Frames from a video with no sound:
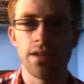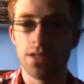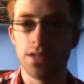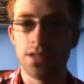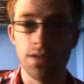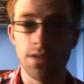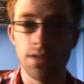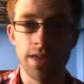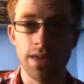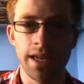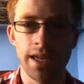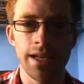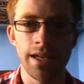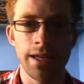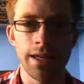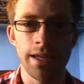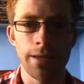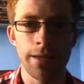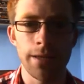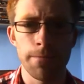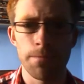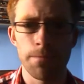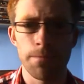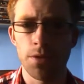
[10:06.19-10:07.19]
and so the
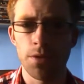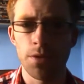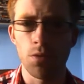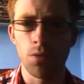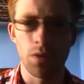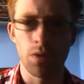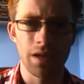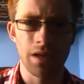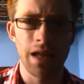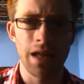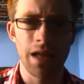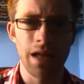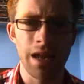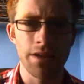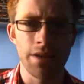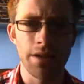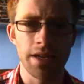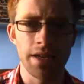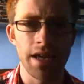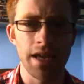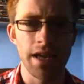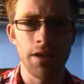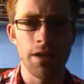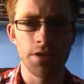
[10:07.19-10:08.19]
healing that will allow
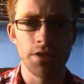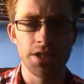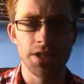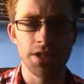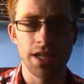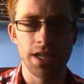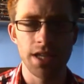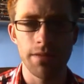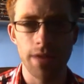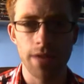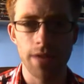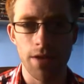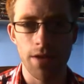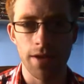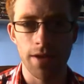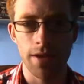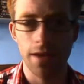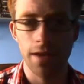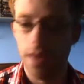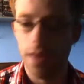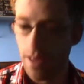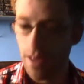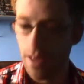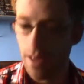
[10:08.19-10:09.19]
your heroes to keep going.